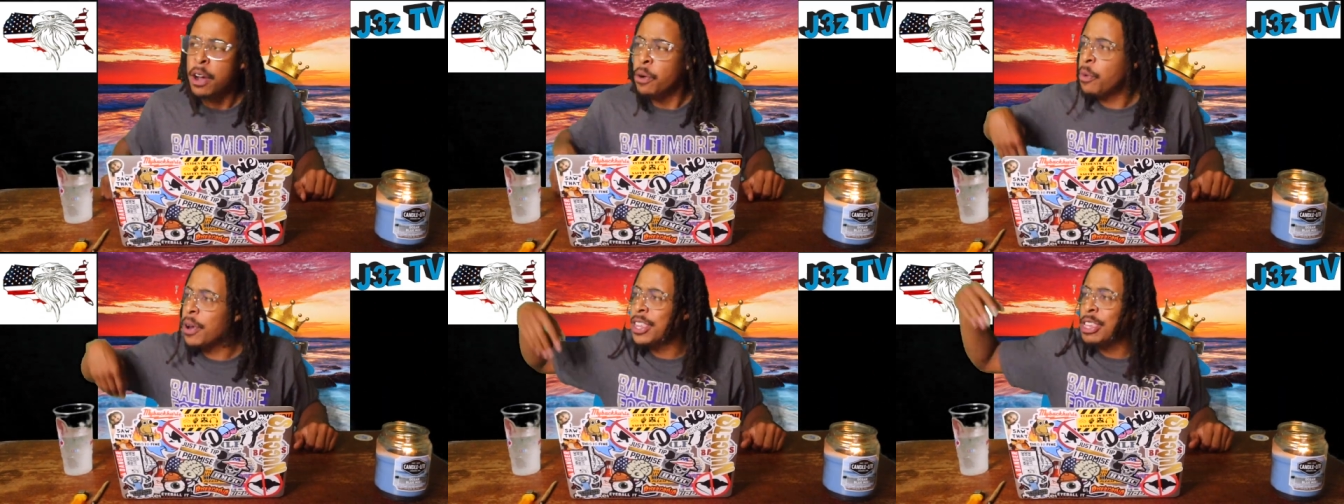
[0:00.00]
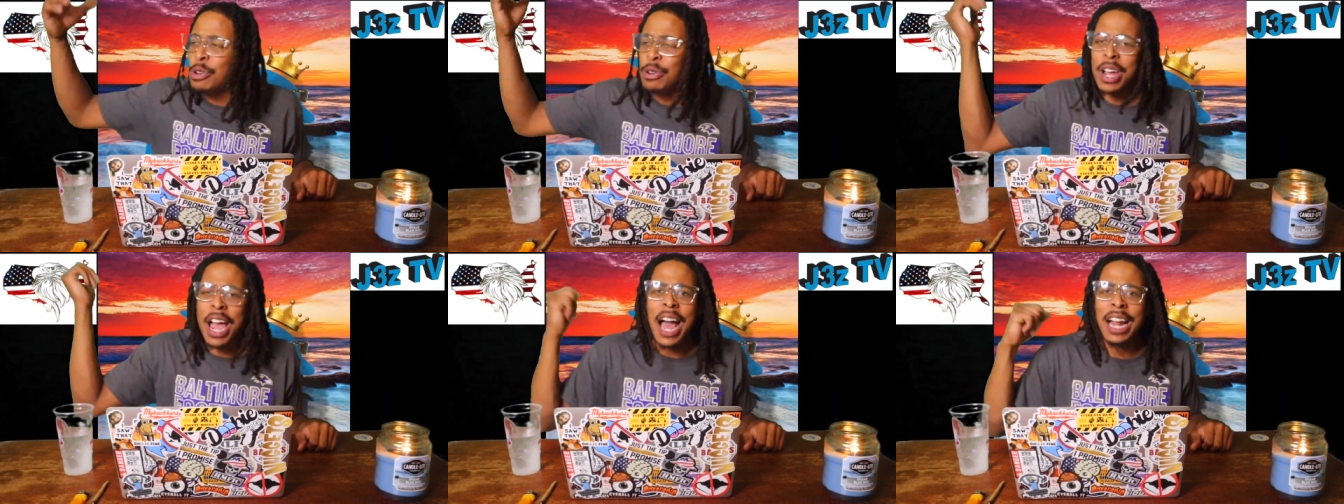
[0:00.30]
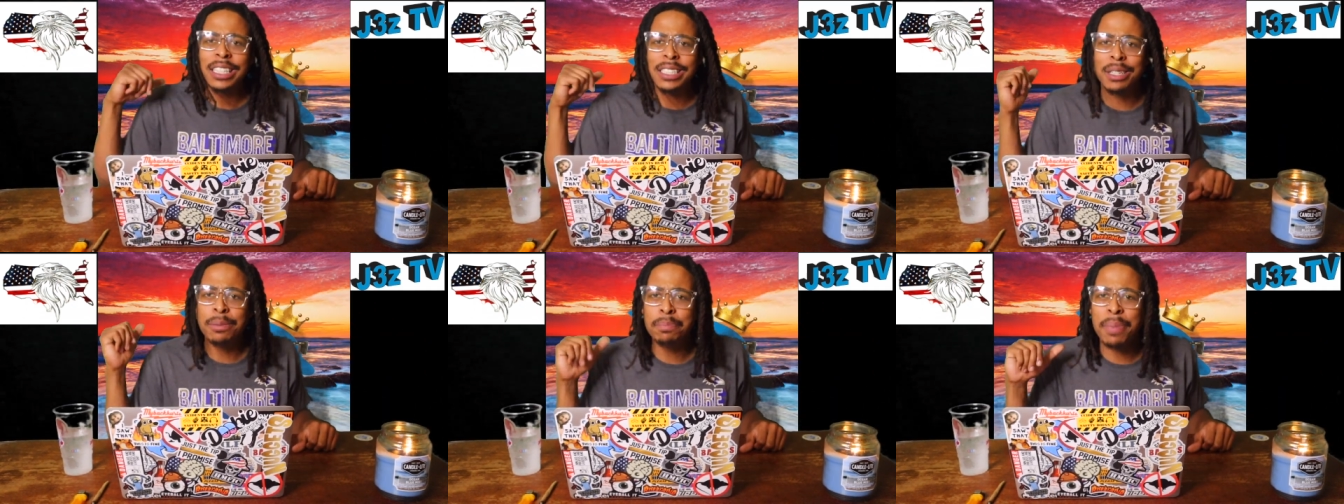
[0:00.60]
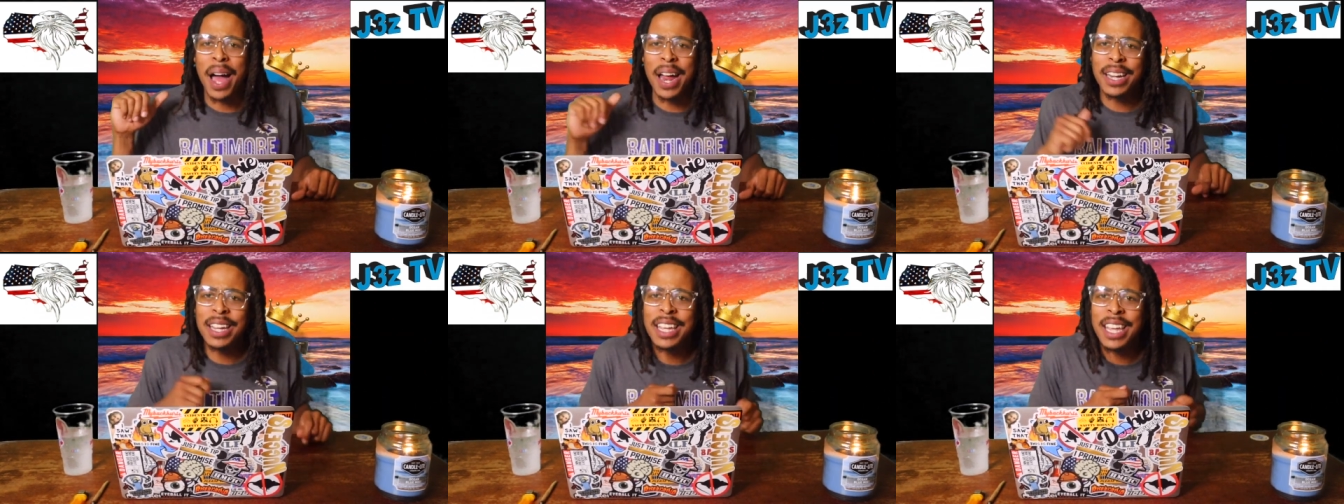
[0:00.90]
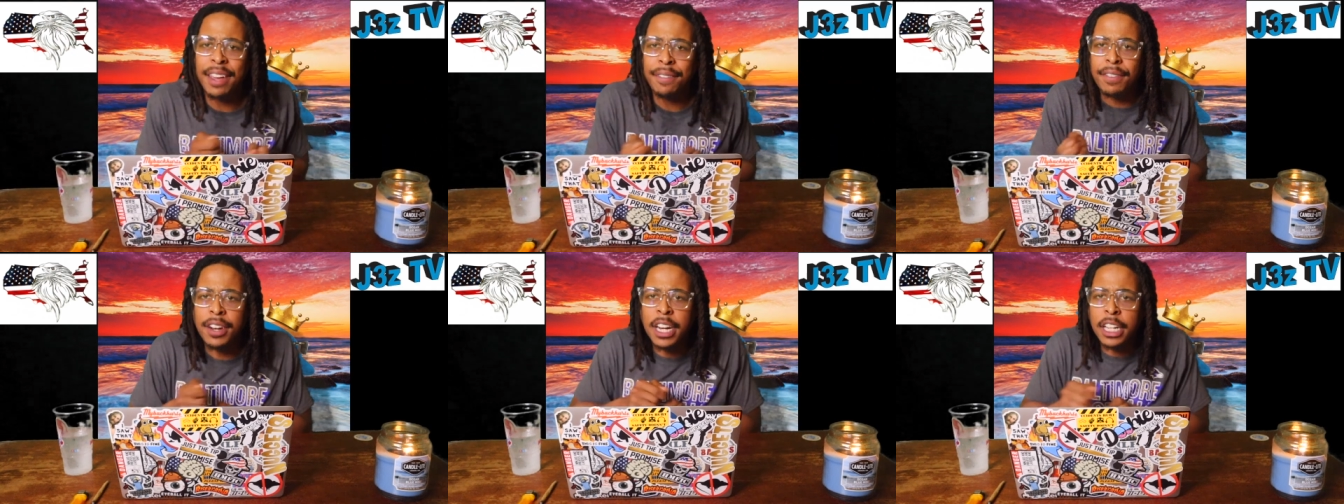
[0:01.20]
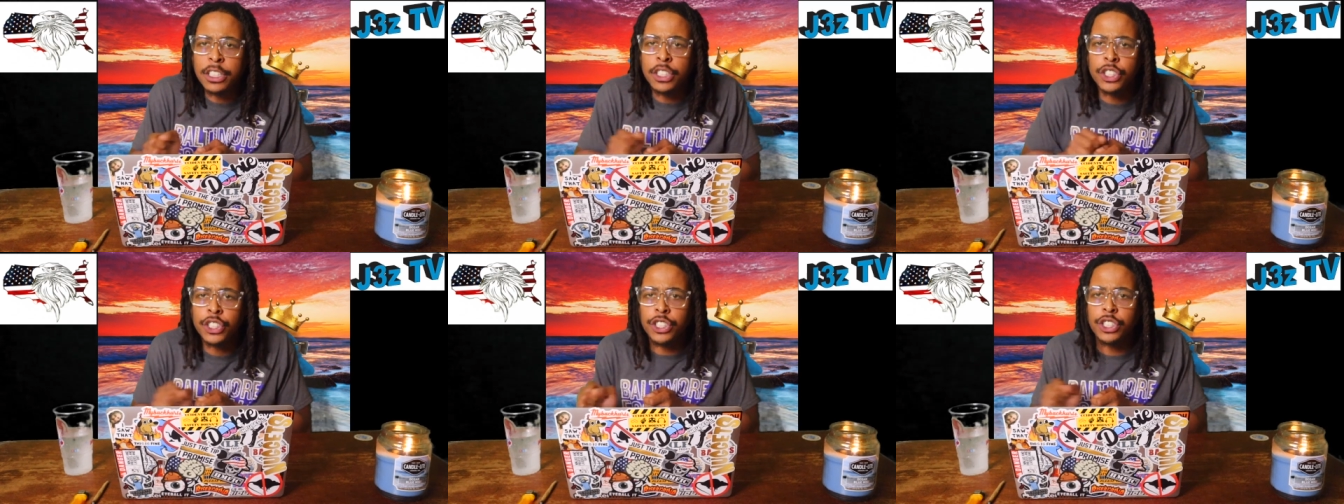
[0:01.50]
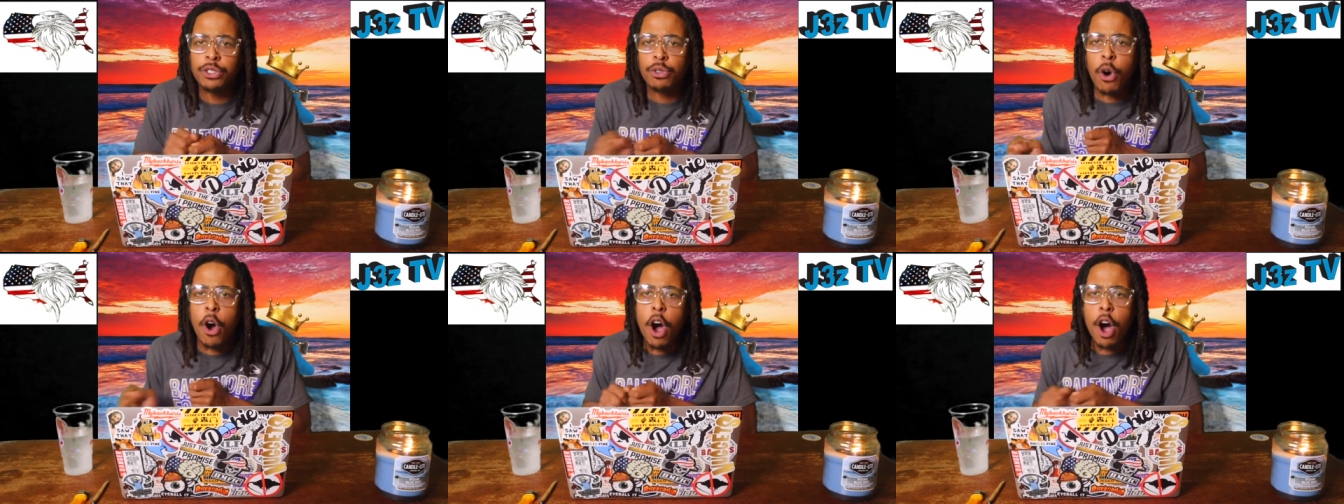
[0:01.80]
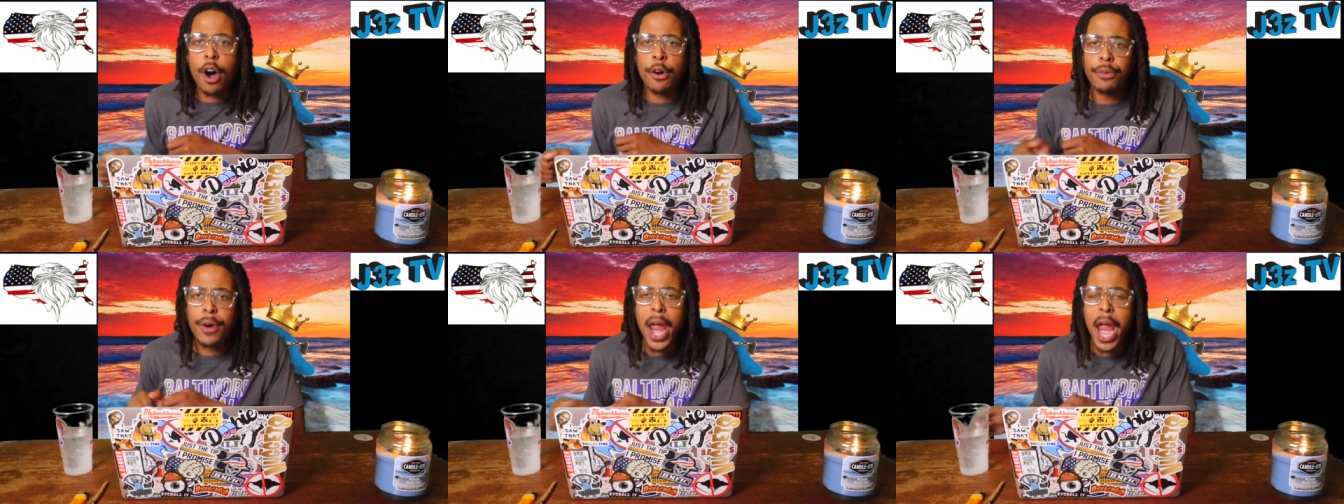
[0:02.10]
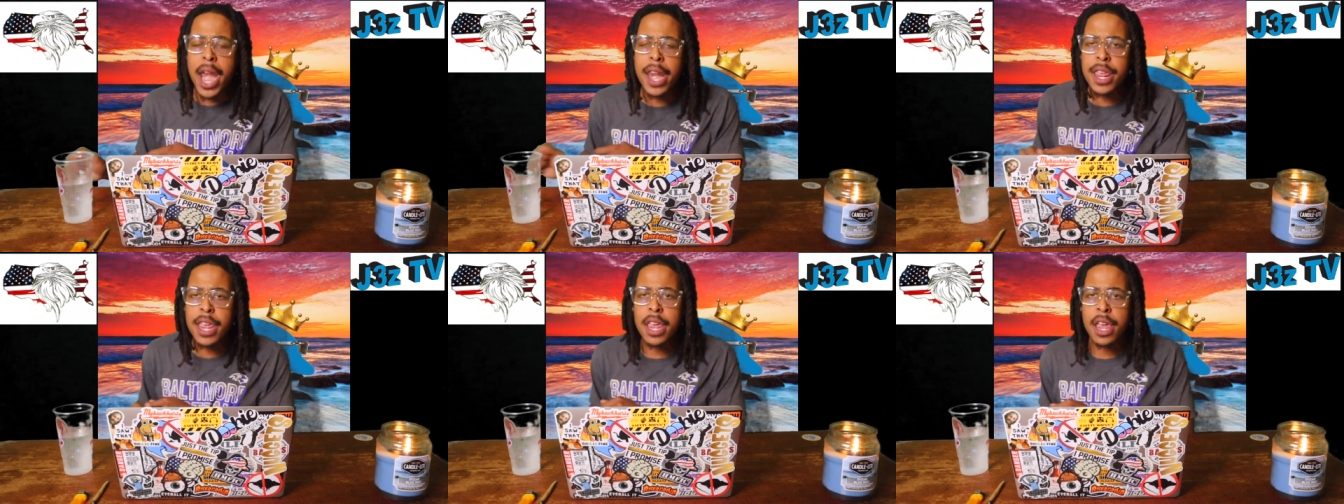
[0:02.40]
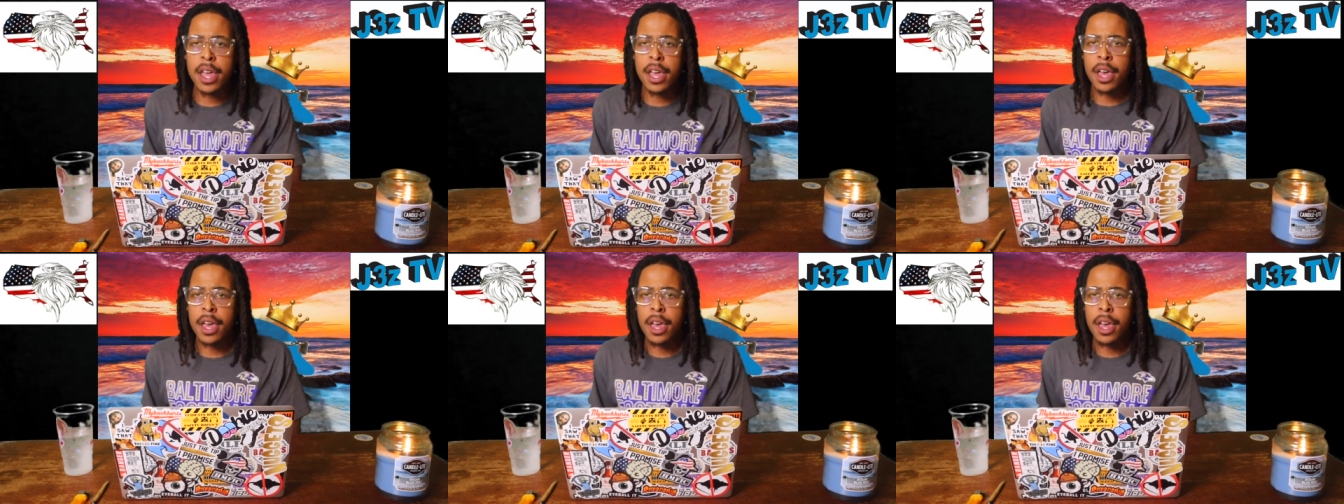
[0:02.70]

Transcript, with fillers: when you got somebody giving it to you already.